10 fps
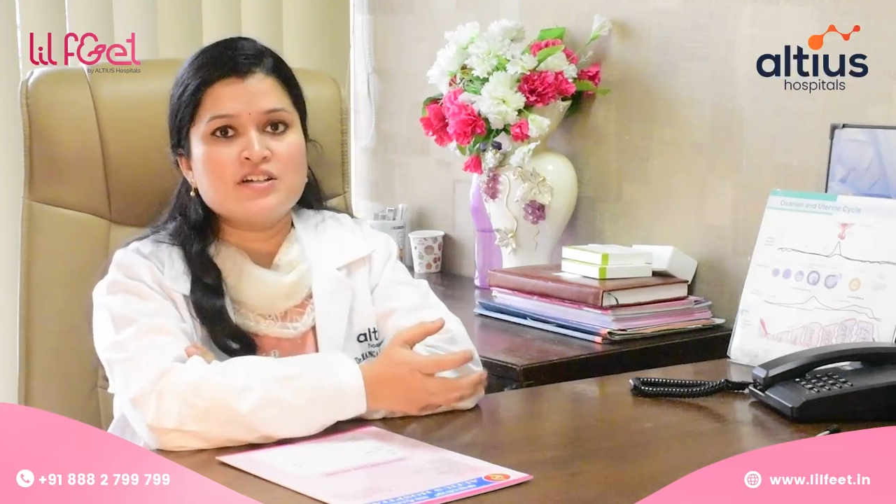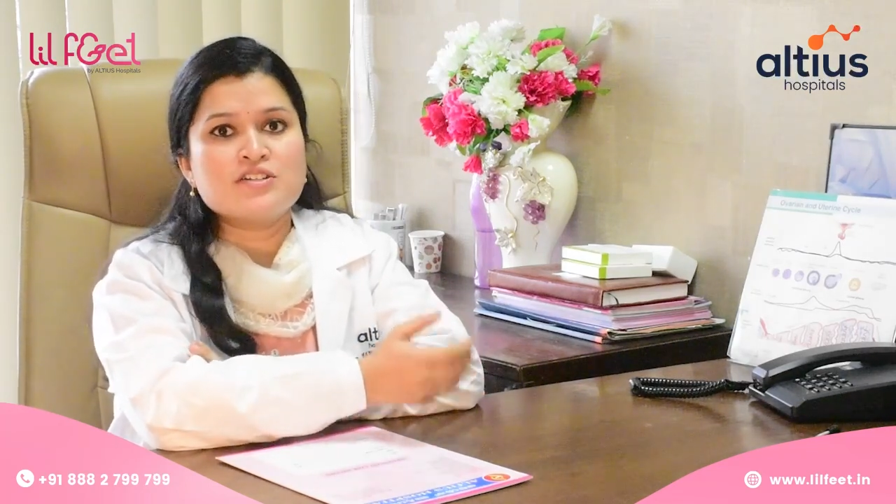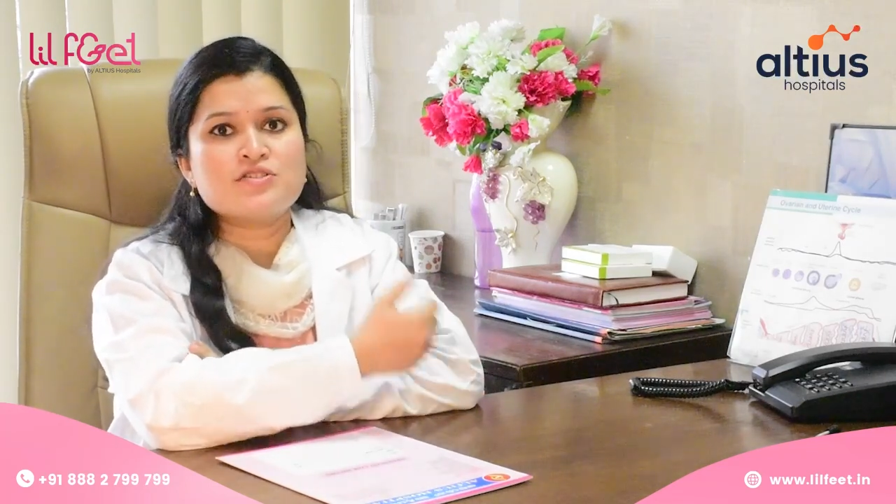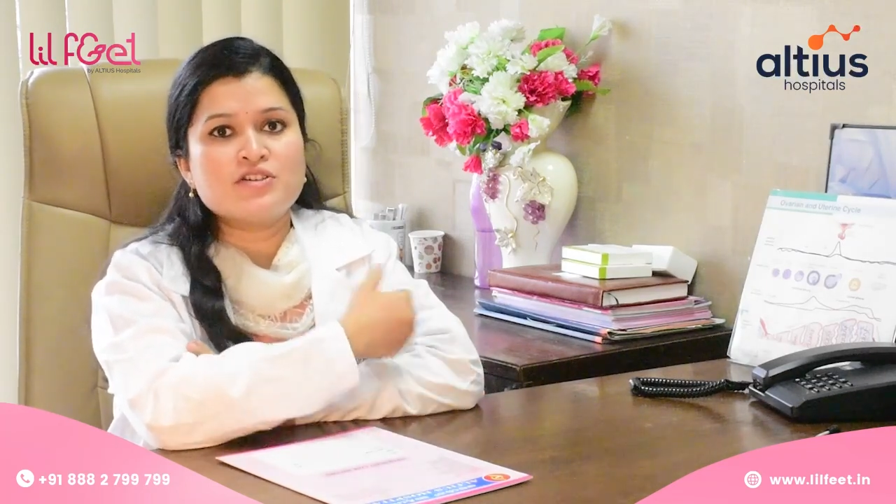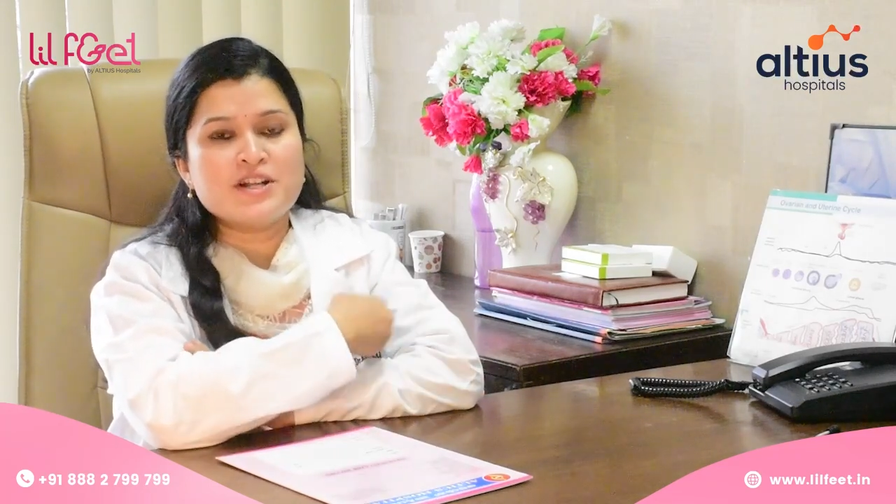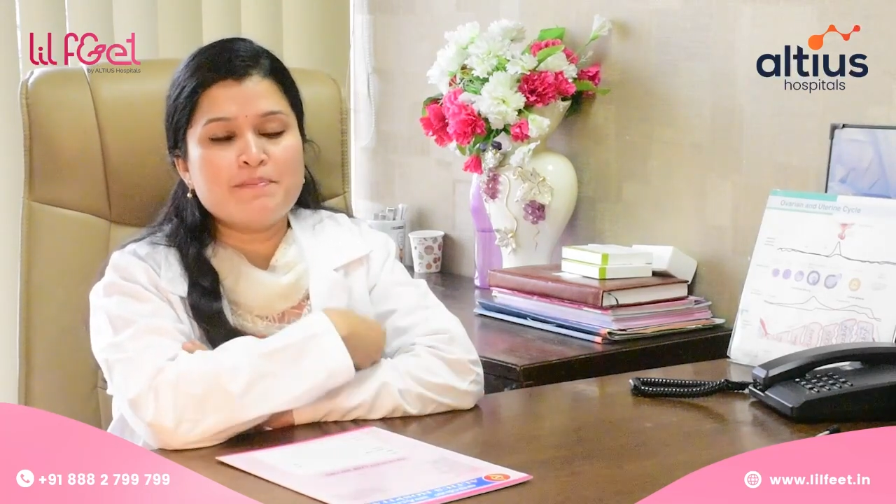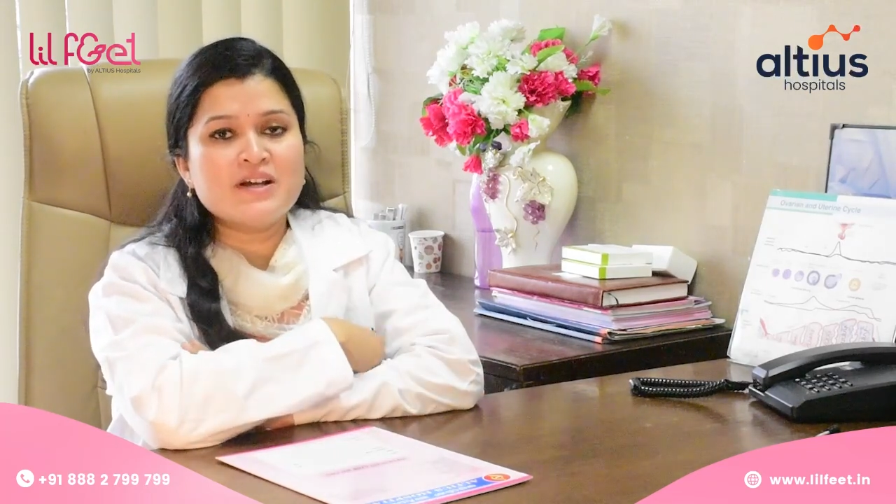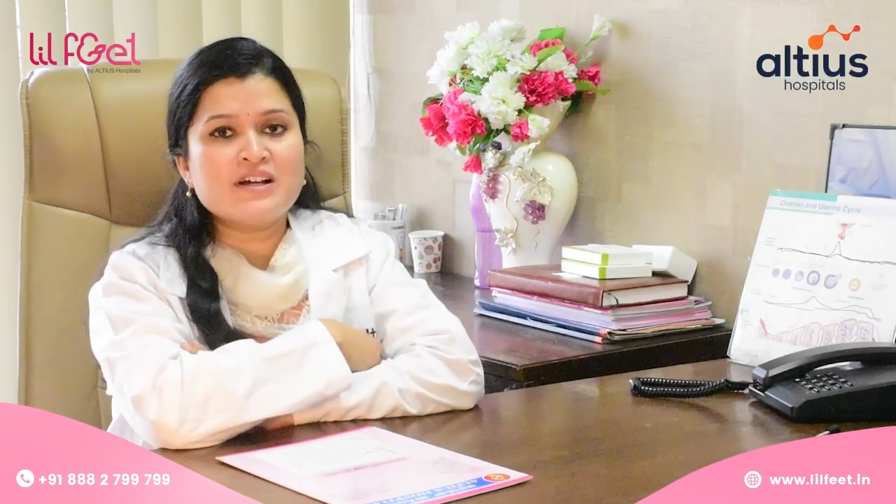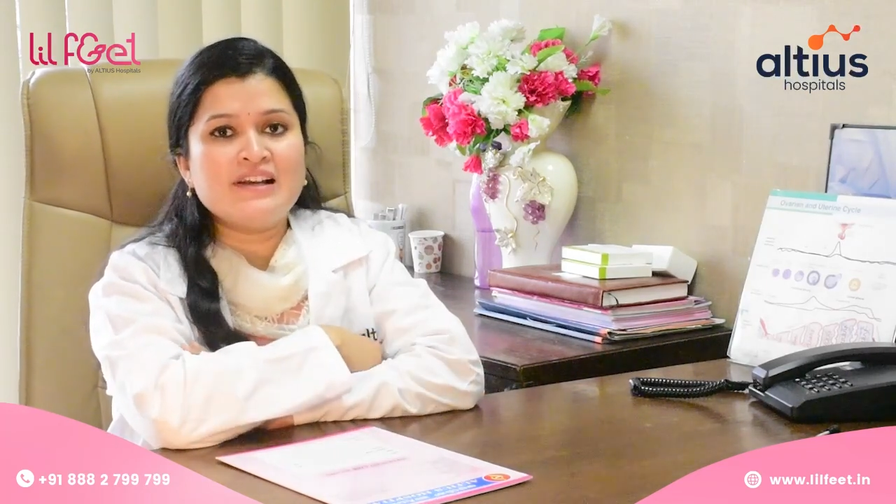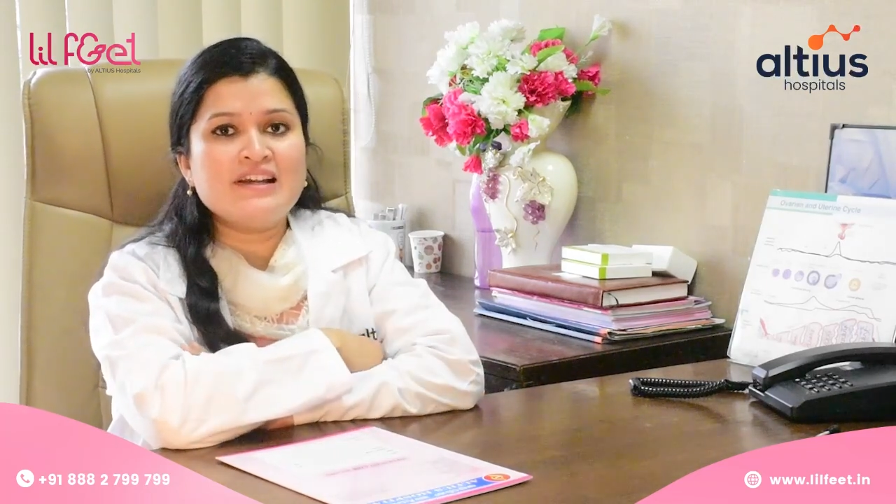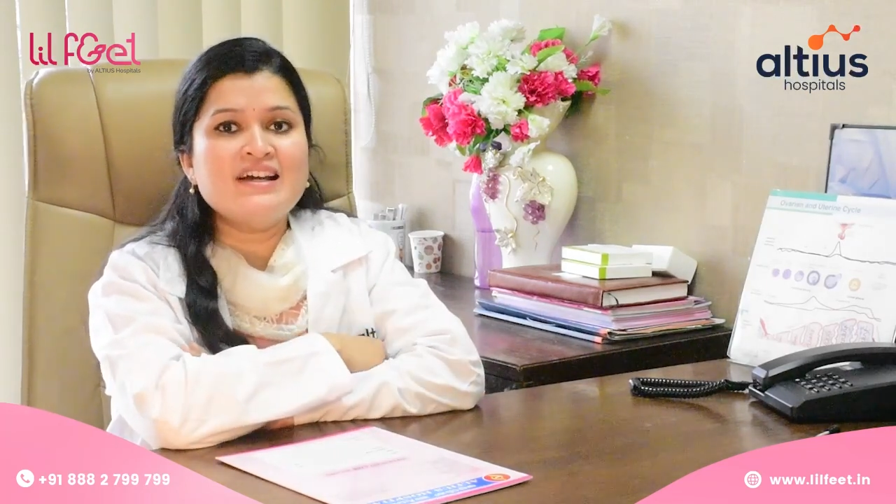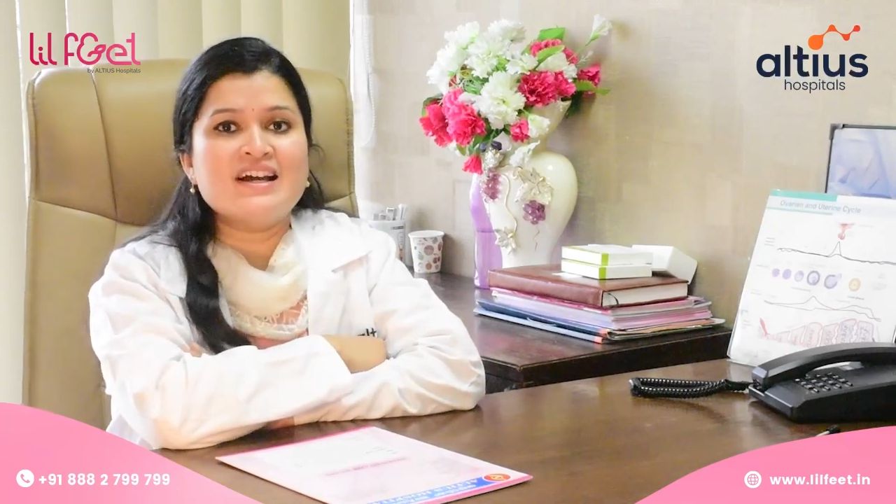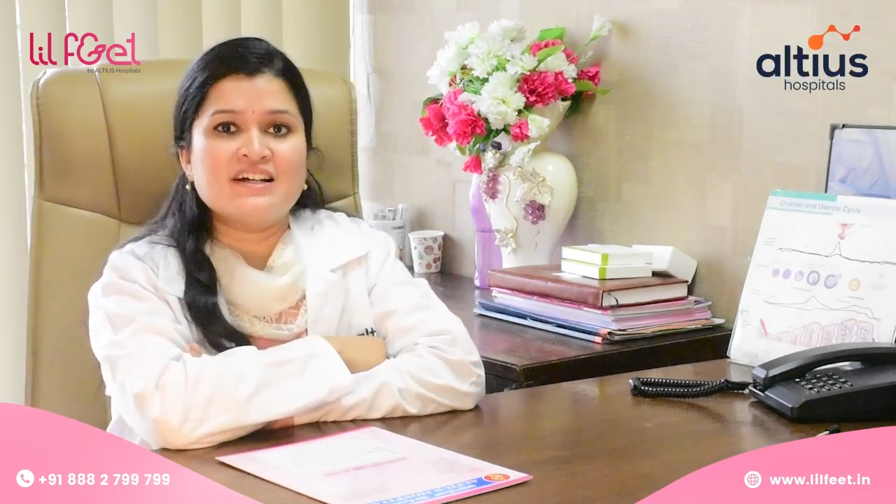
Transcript: So typically,